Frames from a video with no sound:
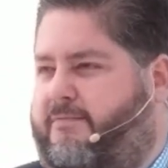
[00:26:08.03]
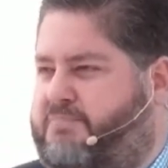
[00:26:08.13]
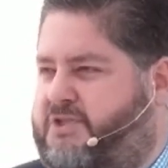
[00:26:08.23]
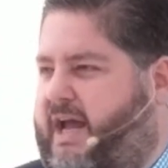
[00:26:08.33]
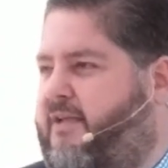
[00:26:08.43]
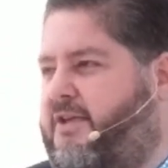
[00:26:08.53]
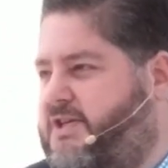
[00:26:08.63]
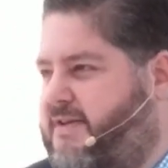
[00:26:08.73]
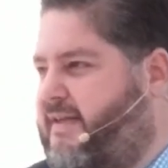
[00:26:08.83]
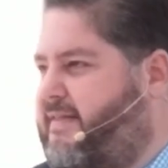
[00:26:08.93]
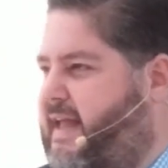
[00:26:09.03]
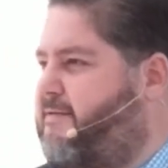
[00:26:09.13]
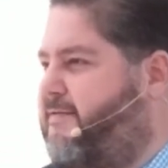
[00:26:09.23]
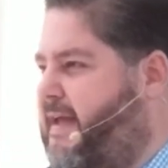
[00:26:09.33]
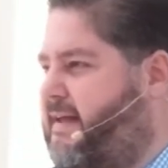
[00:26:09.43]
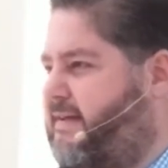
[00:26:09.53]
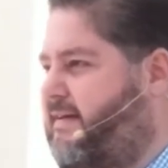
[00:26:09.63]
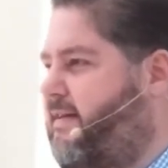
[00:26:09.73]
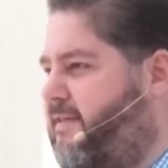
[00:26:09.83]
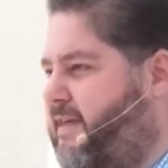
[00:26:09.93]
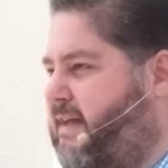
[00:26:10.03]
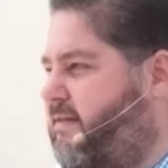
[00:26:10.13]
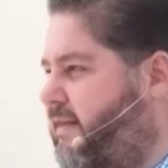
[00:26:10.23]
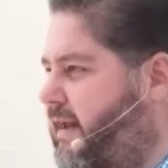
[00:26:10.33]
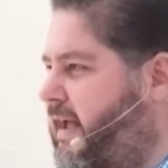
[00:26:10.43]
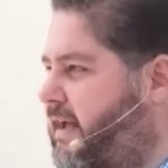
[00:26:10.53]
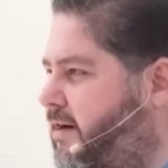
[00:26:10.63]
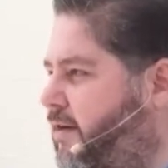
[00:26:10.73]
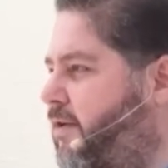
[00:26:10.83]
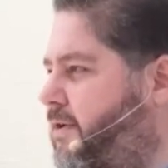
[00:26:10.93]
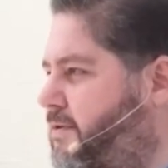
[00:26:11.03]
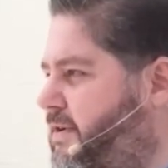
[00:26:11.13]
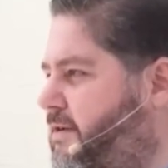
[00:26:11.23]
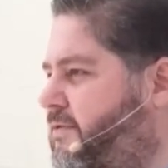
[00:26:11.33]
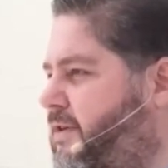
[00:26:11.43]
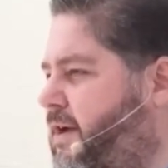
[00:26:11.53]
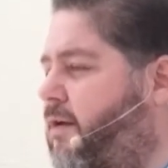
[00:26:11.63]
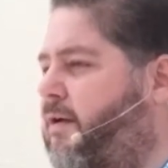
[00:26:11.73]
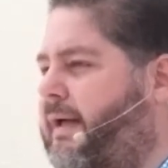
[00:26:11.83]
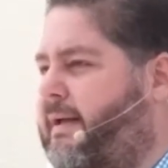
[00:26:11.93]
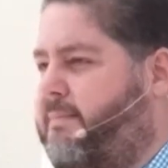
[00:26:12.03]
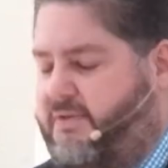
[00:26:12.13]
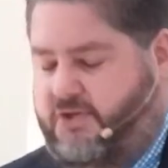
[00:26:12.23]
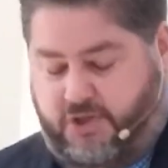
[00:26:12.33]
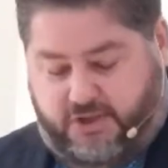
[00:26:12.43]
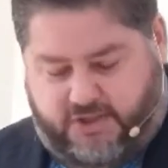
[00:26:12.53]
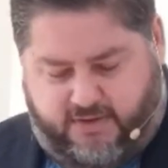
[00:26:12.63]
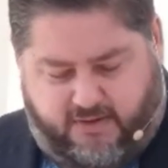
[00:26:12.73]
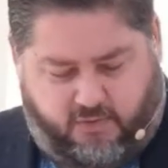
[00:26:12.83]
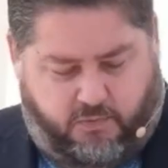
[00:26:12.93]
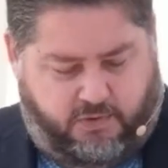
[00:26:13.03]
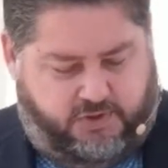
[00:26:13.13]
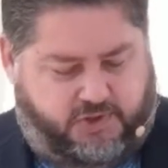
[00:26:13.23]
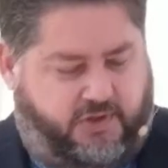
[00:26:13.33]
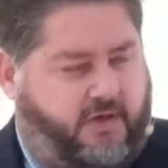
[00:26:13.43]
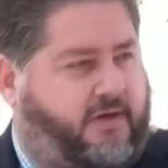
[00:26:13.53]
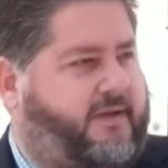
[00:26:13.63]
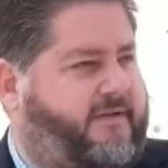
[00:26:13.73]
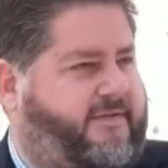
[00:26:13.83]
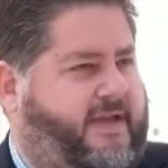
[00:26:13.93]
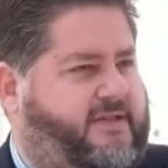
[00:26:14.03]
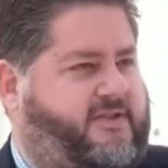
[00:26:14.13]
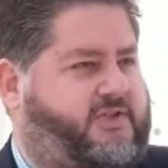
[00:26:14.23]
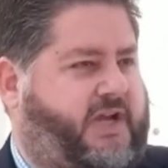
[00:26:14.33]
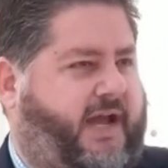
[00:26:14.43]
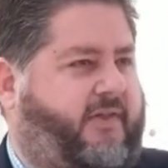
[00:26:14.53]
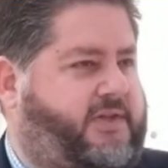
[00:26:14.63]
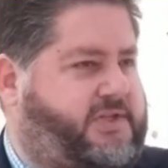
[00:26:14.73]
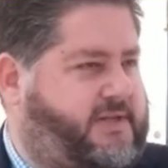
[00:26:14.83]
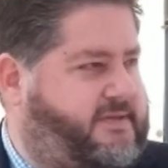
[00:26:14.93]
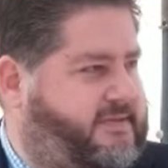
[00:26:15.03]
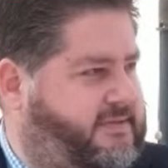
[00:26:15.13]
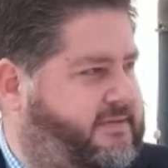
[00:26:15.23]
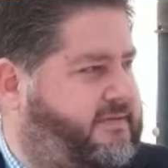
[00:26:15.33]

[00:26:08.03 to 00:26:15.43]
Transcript: challenges that they faced in Thessalonica all those years ago, but the church in this world sure faces challenges.